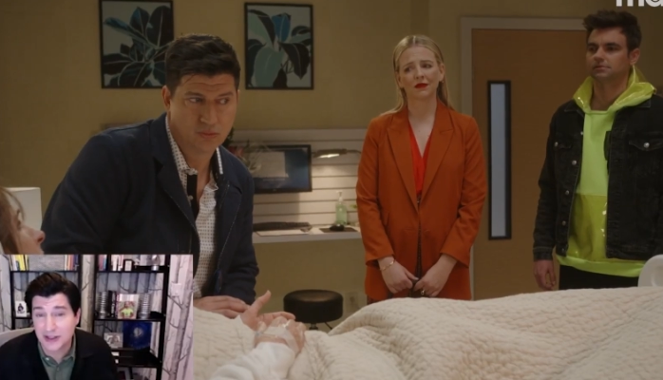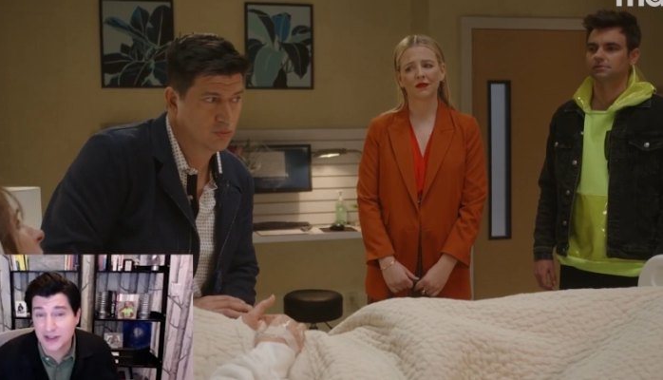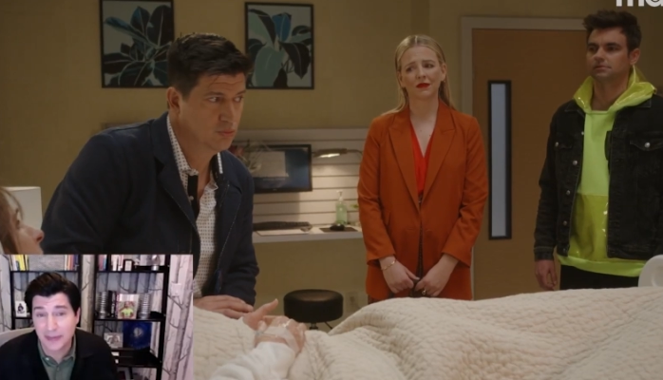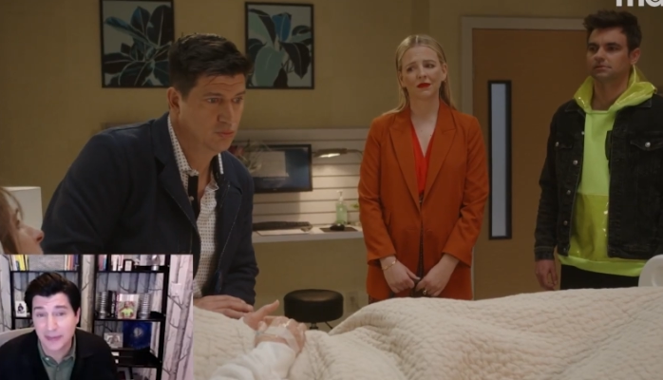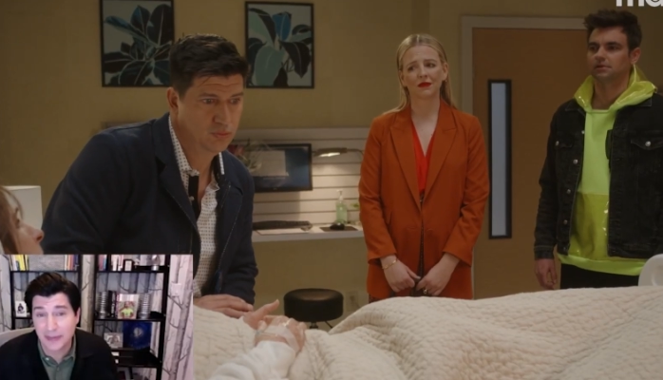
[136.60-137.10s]

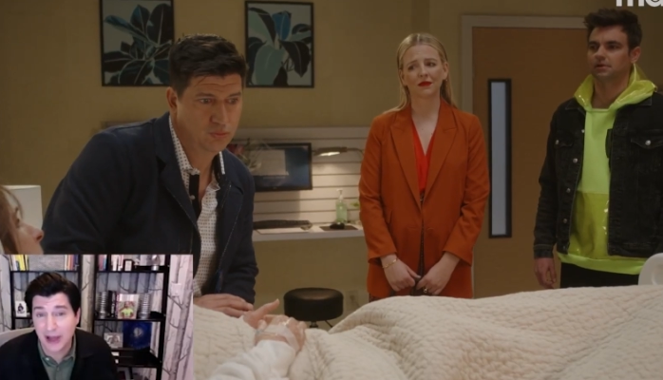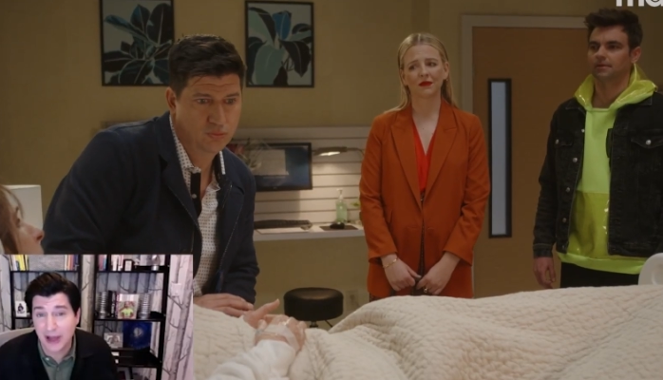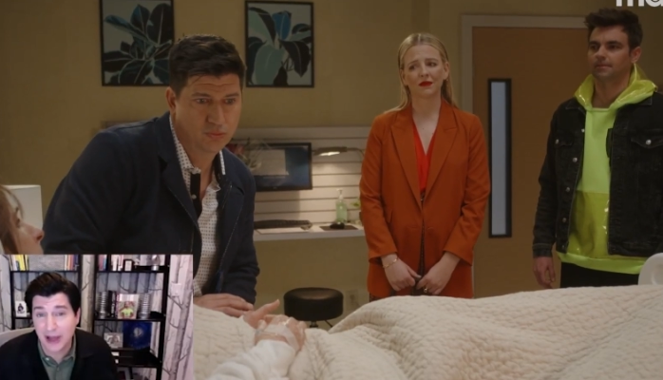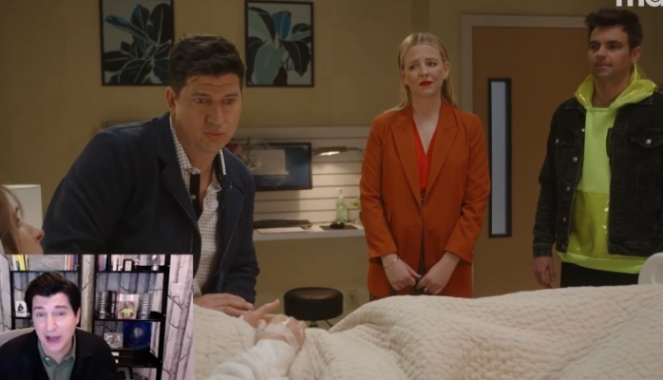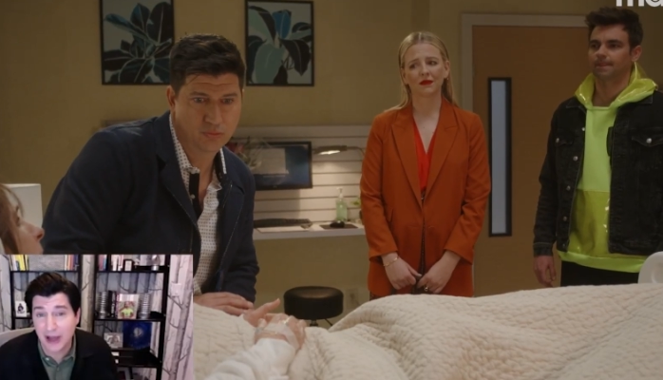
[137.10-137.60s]
Speaker 1: he
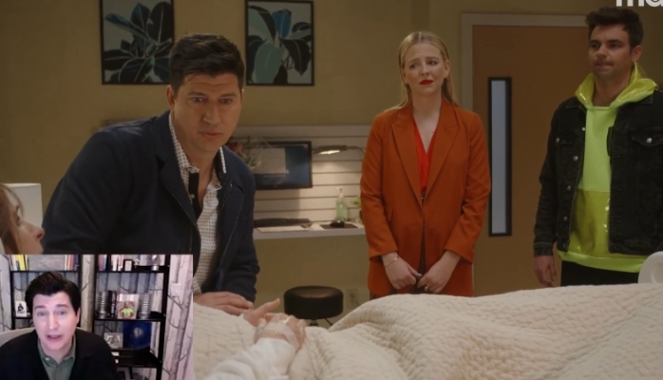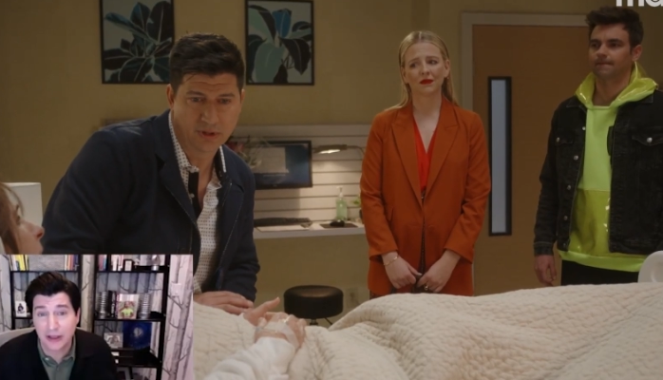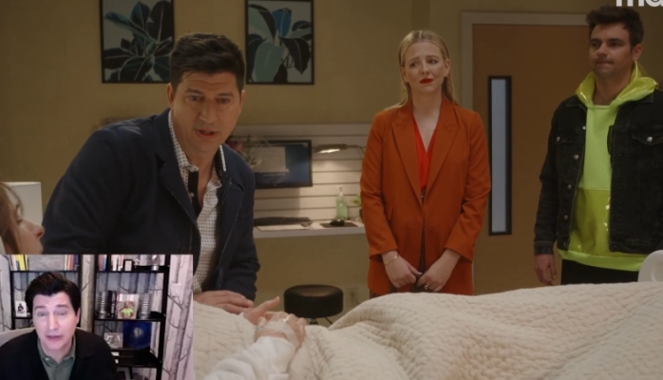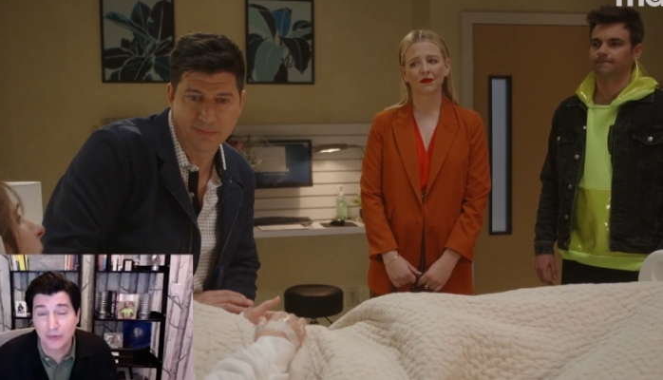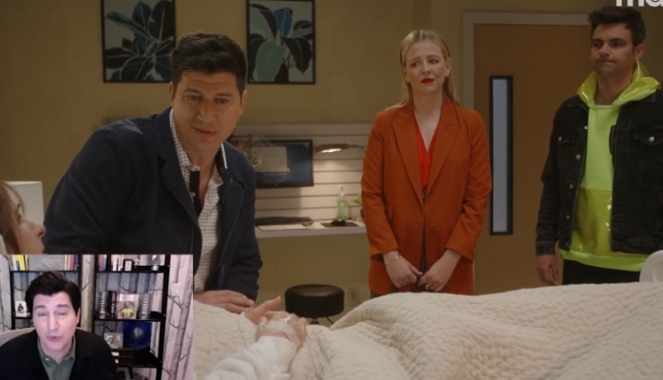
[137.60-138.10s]
somehow
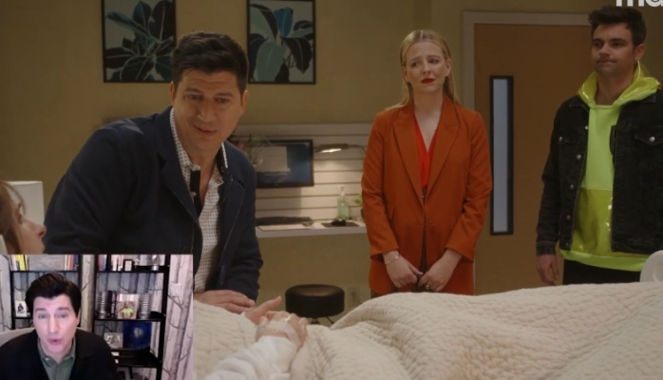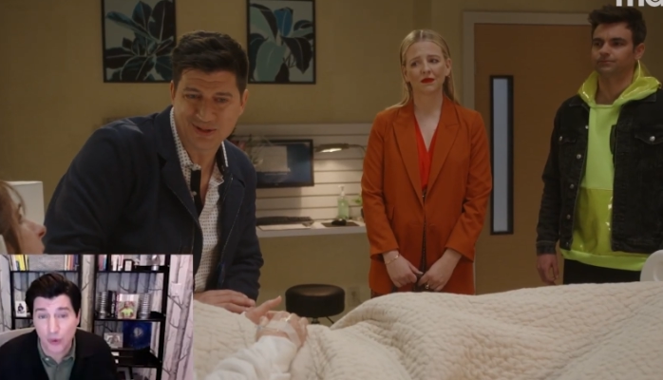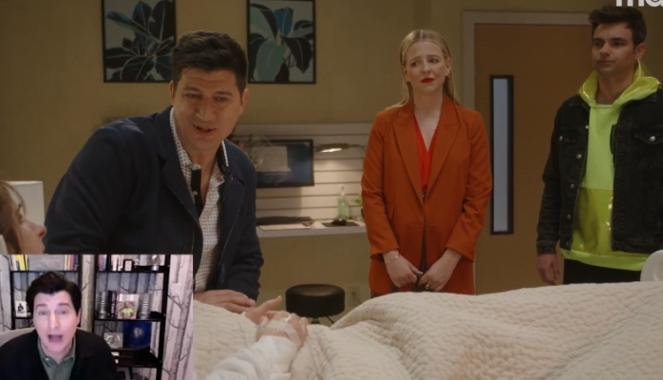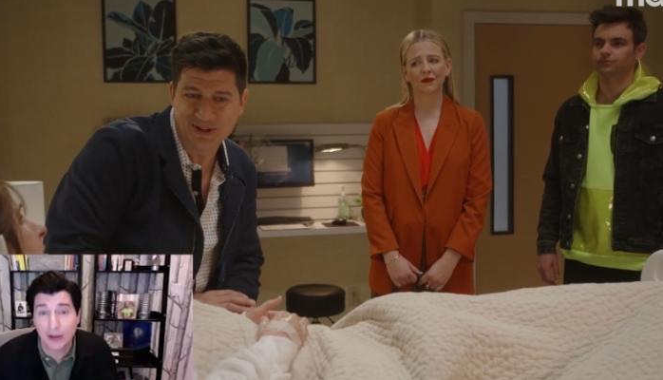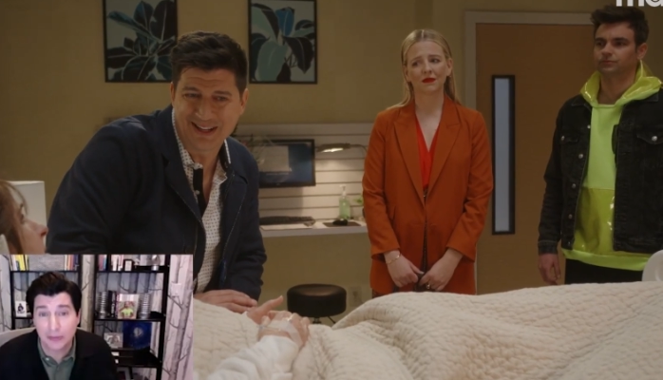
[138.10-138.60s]
makes it
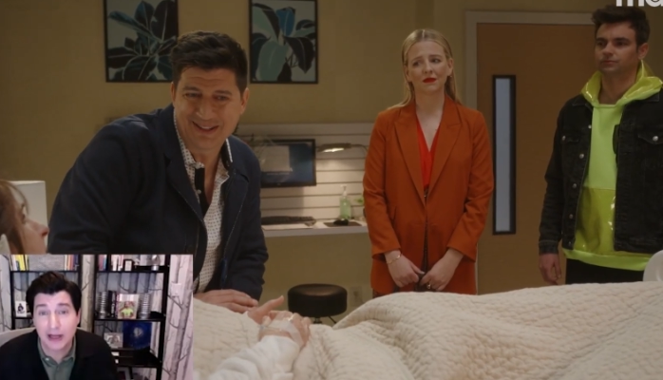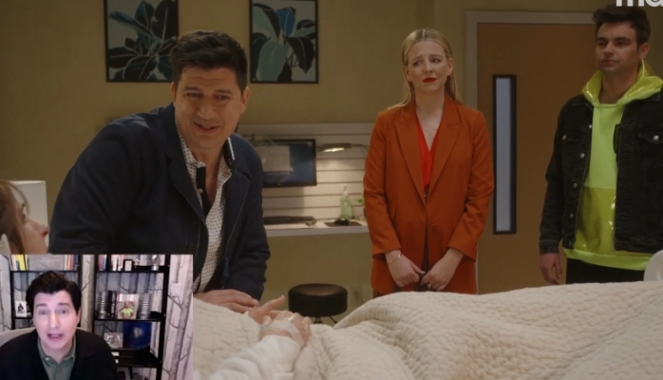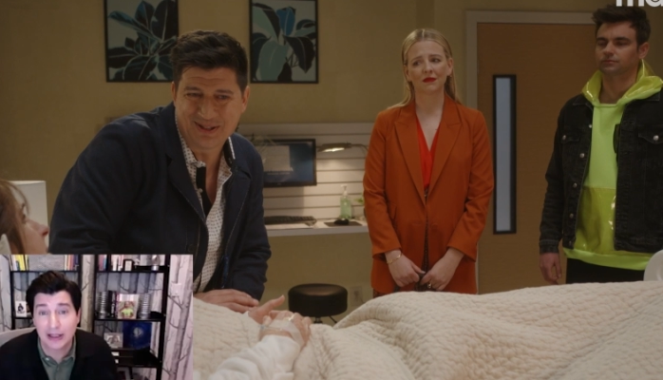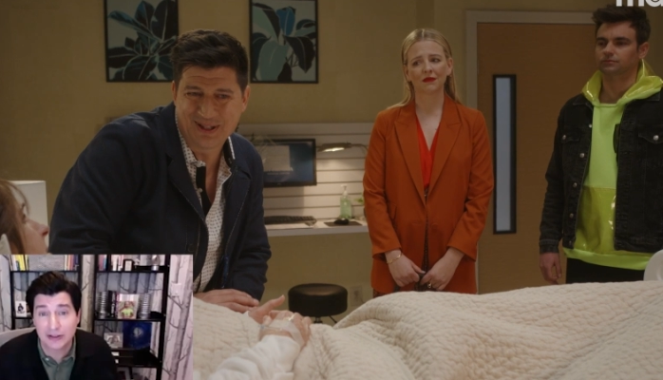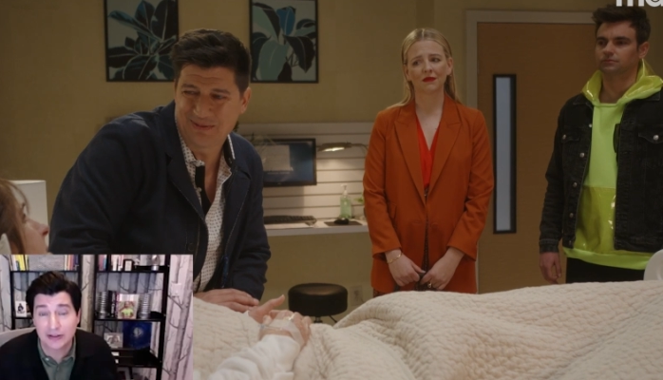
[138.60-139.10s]
about him
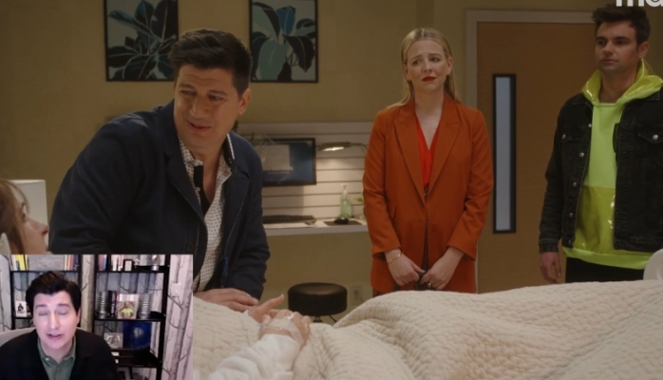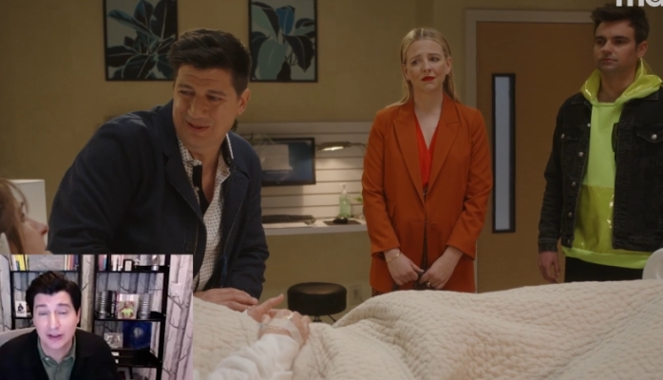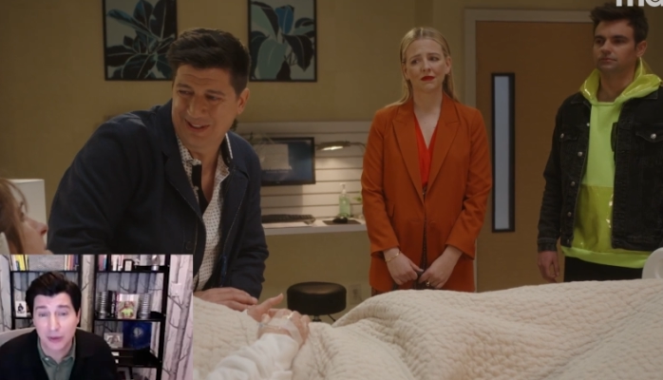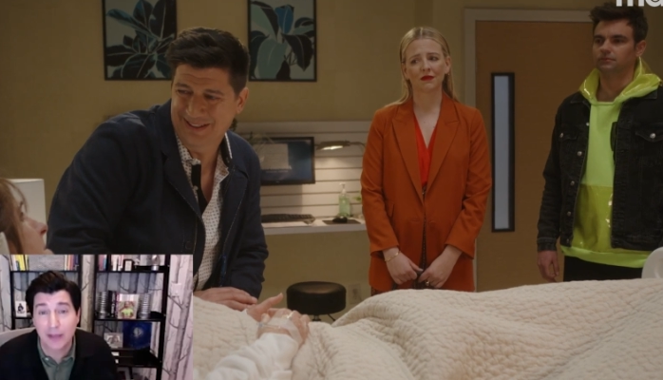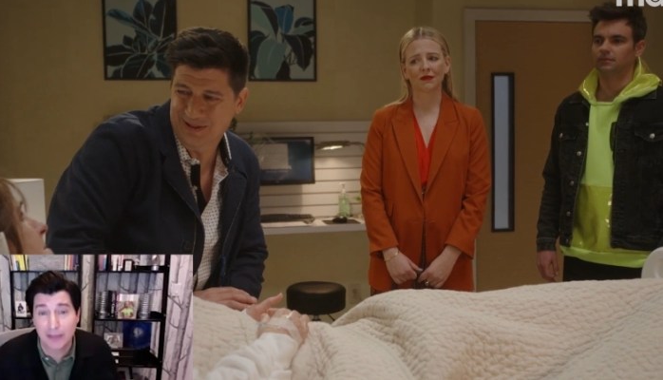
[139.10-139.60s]
while
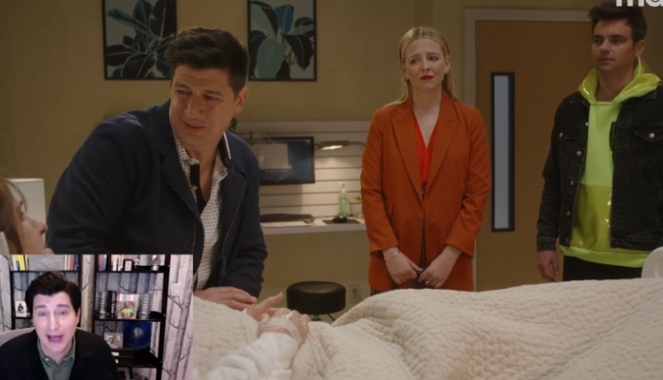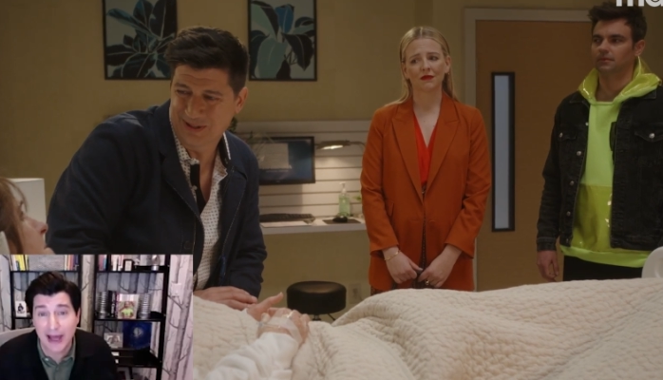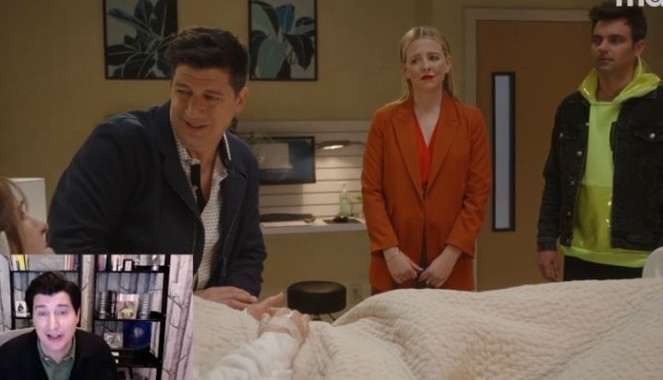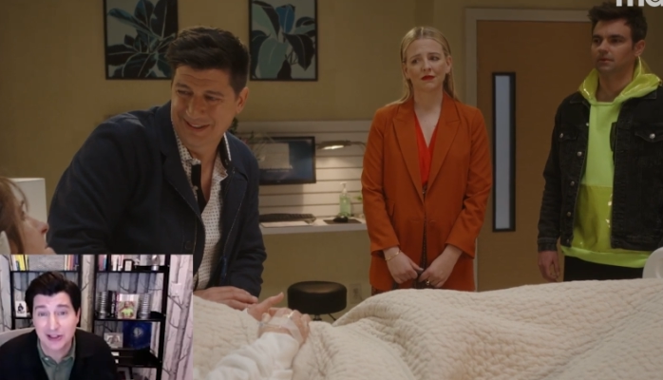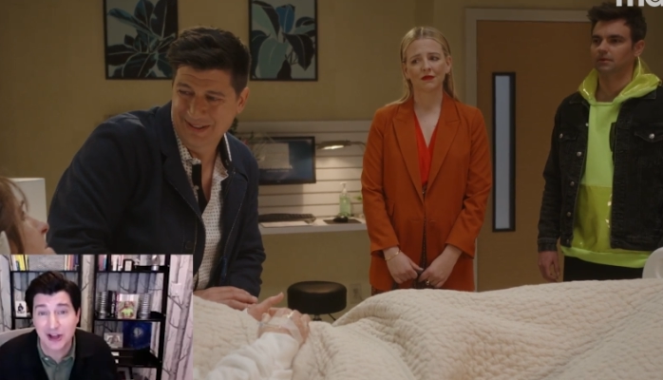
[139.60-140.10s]
Molly's
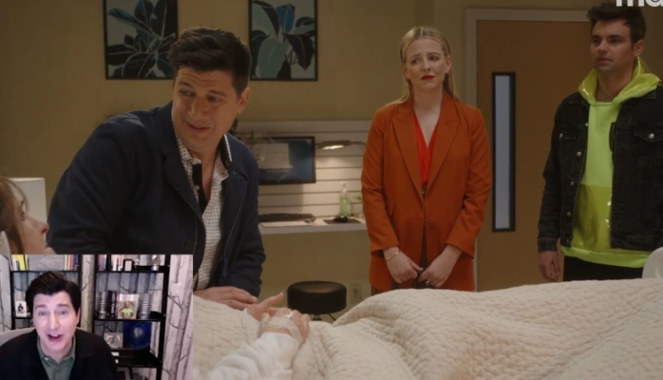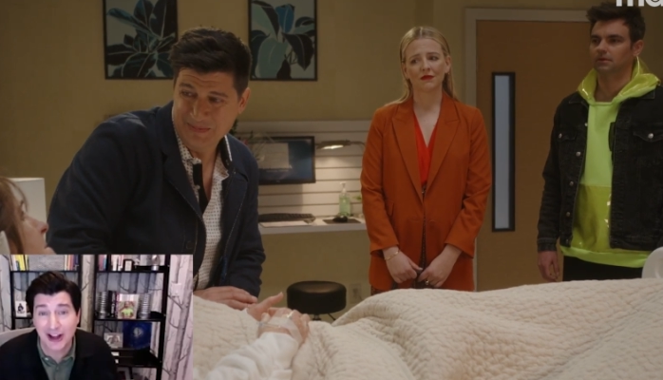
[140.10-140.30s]
while